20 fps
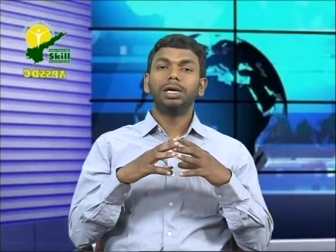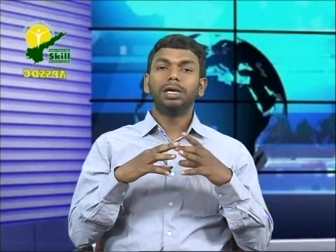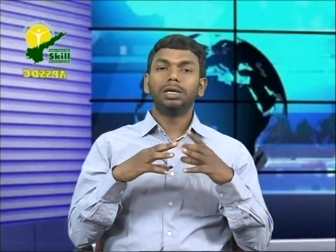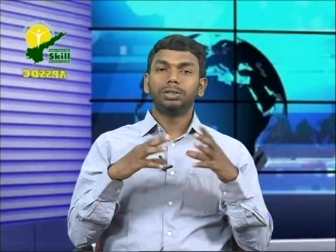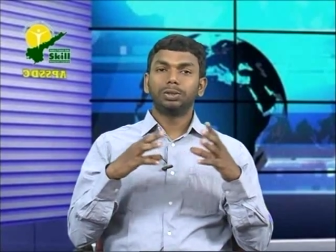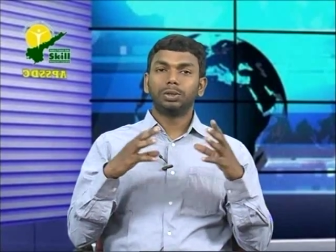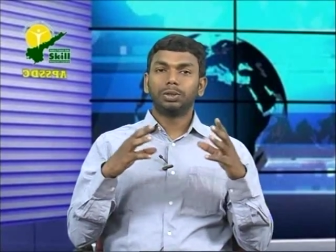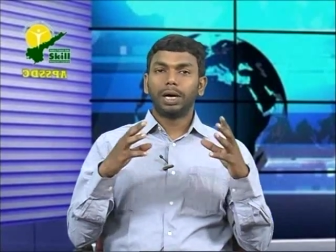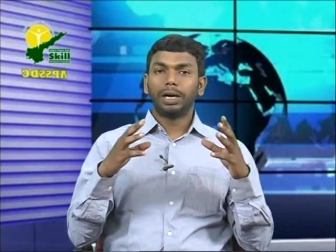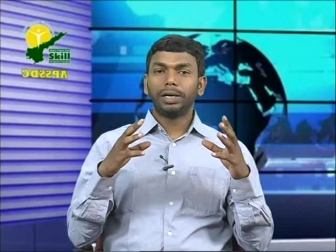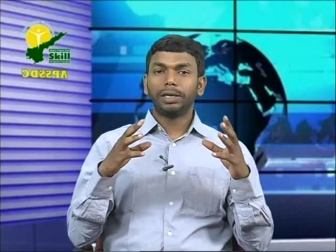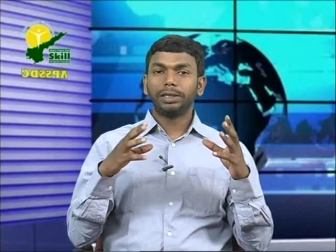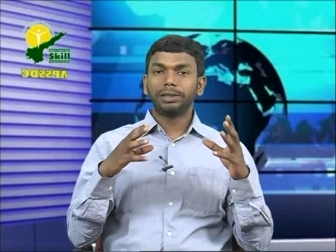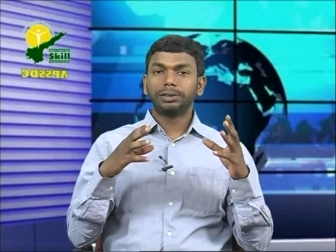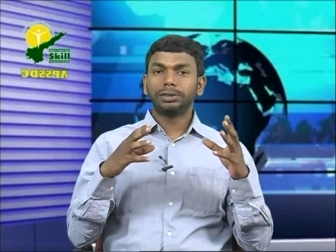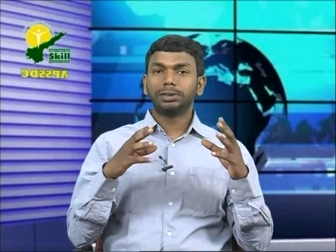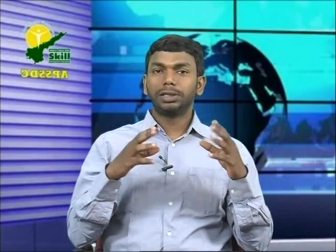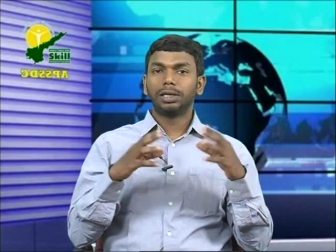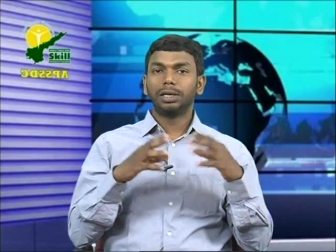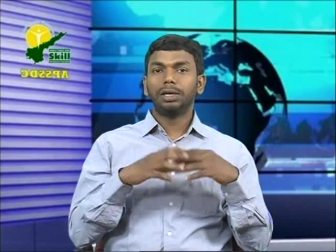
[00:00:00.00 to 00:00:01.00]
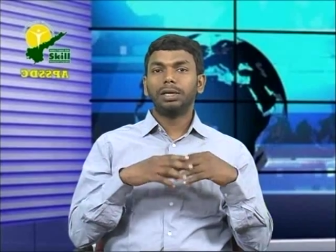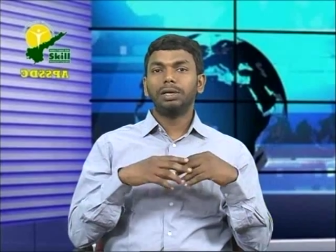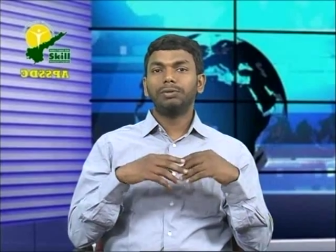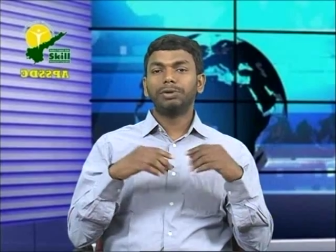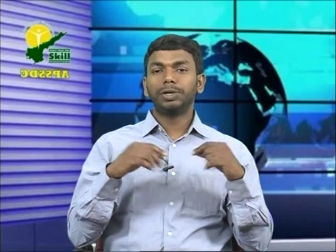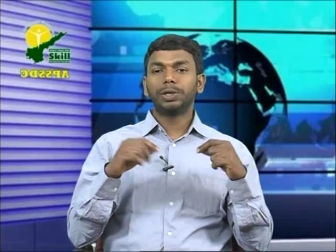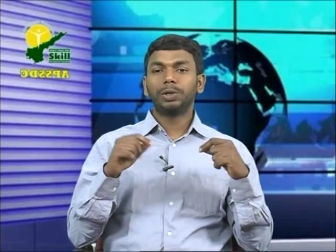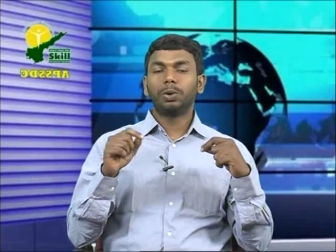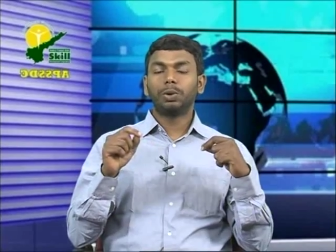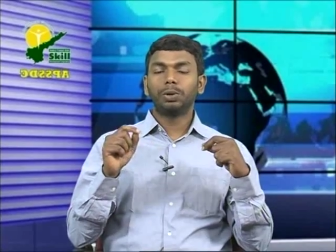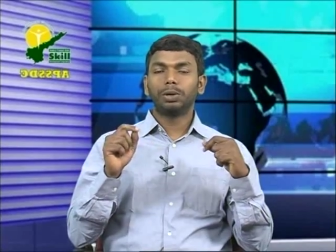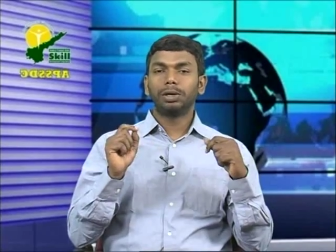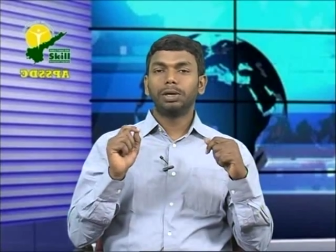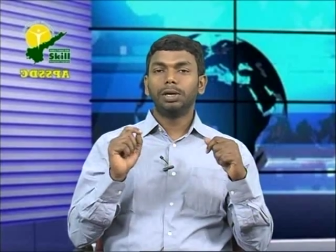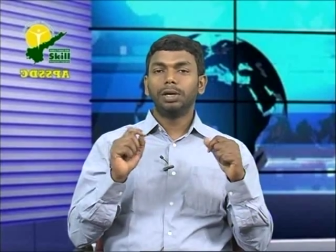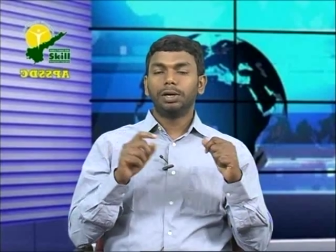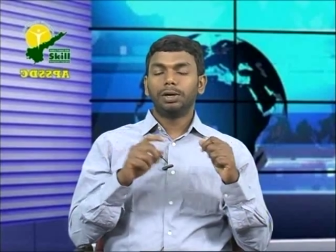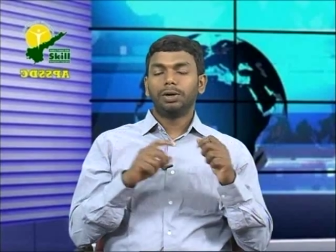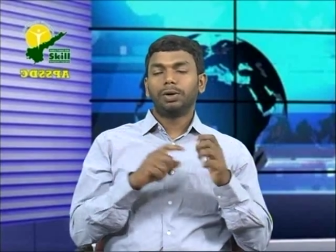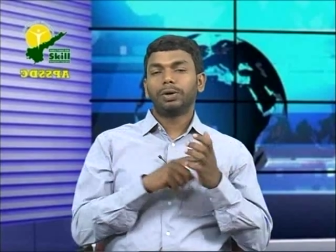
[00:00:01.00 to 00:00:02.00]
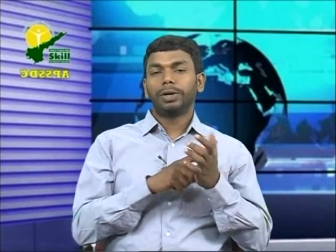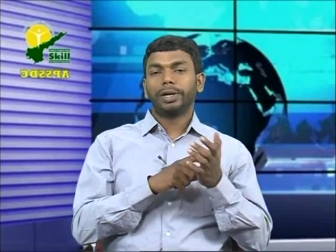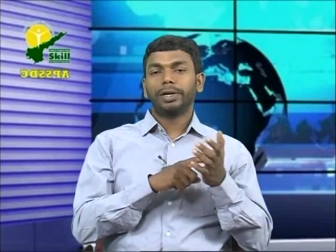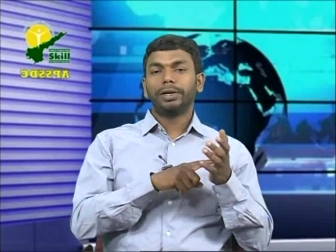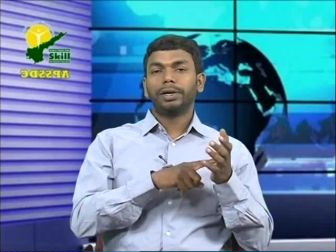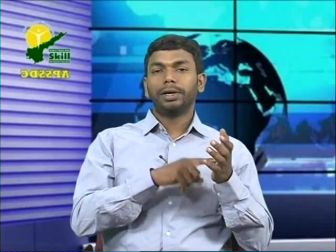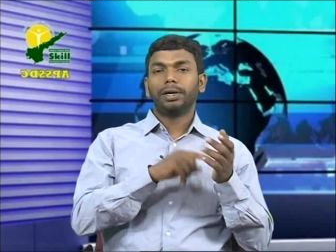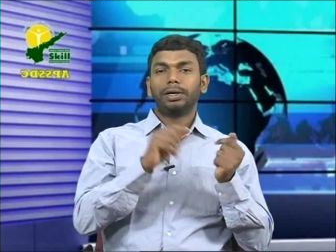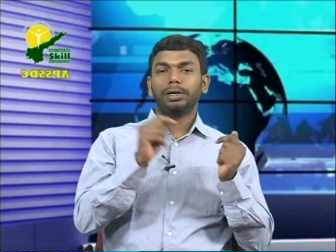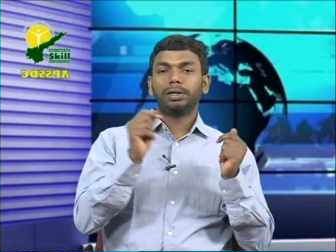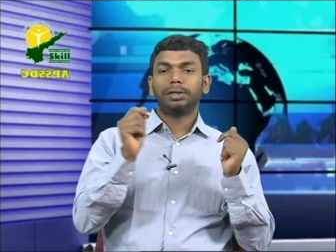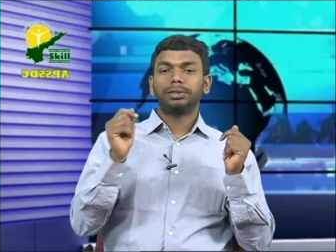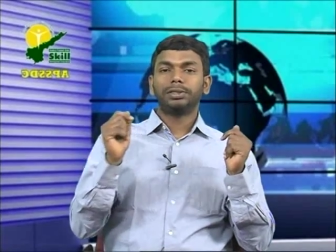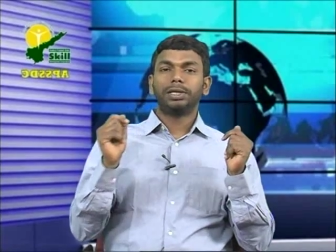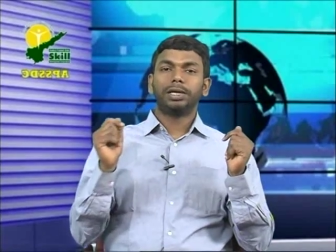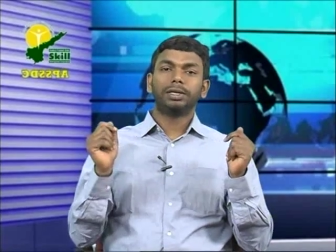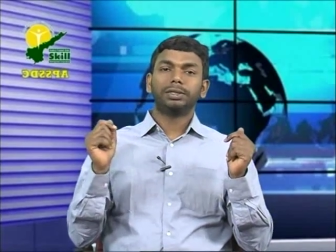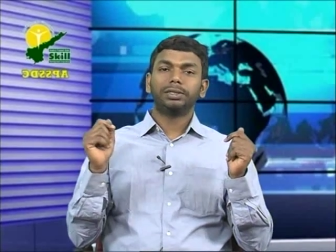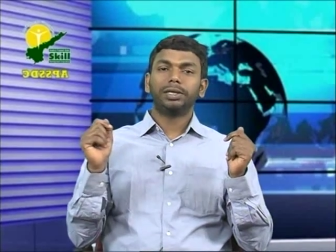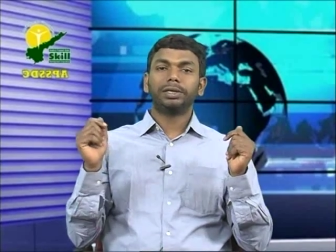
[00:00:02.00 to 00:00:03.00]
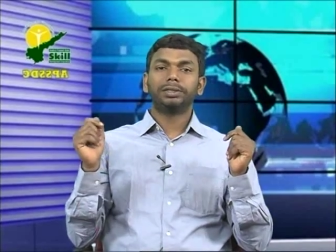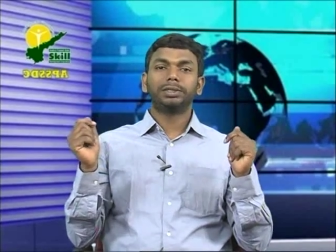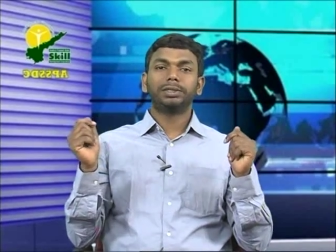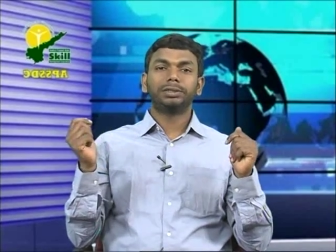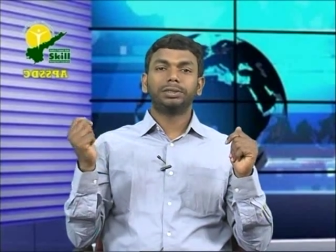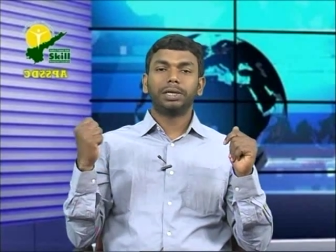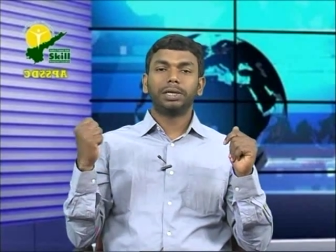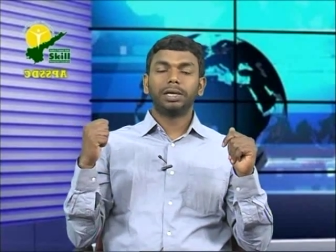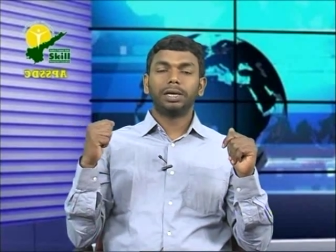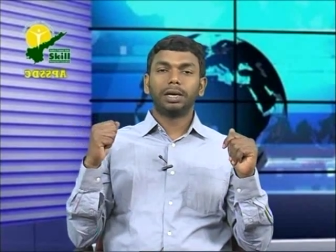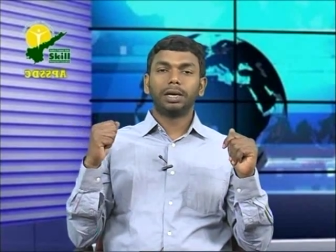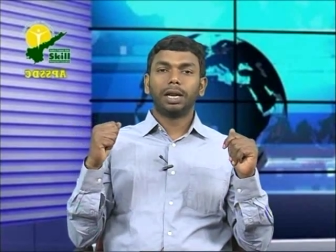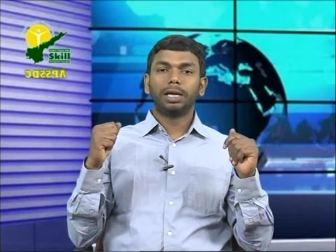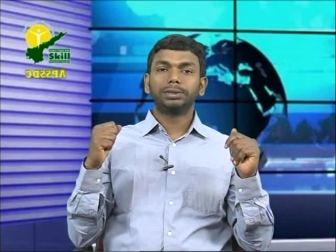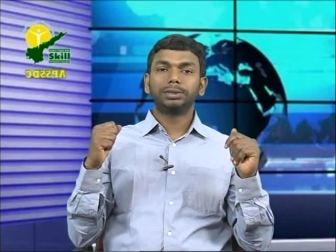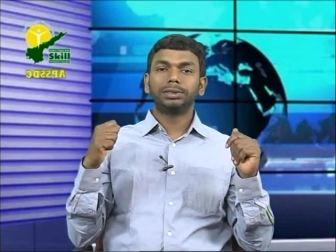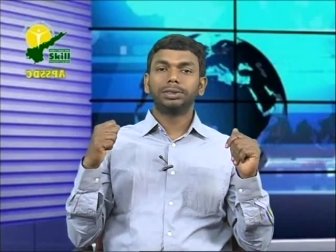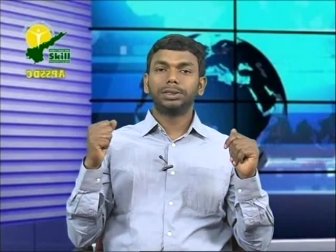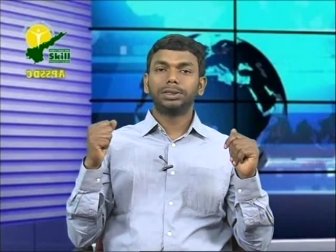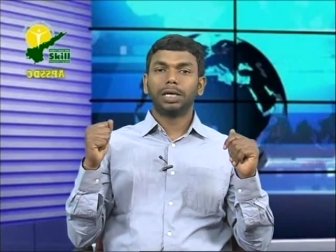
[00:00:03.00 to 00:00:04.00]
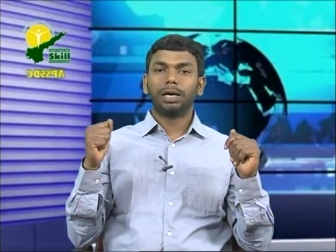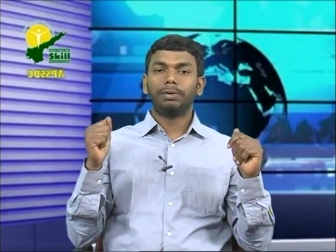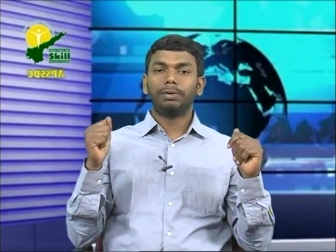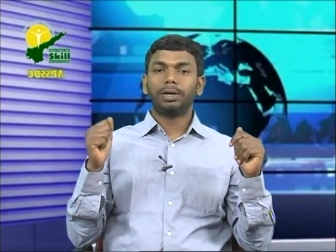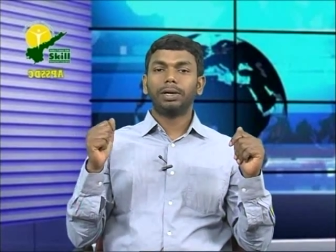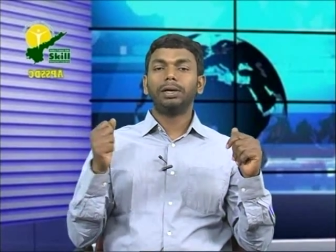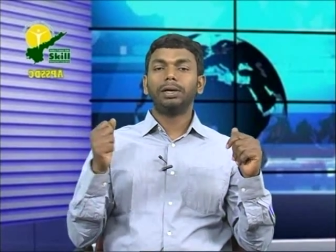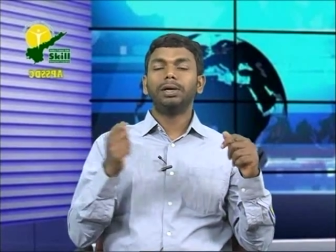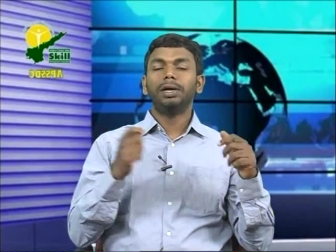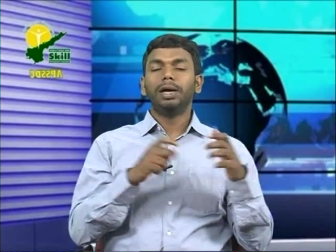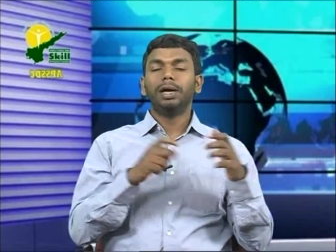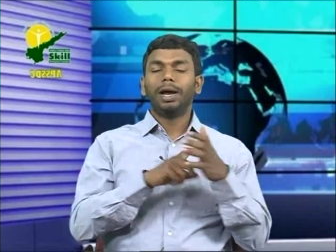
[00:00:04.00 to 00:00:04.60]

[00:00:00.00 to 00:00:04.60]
So unnecessarily if we go to there is a string class in Java,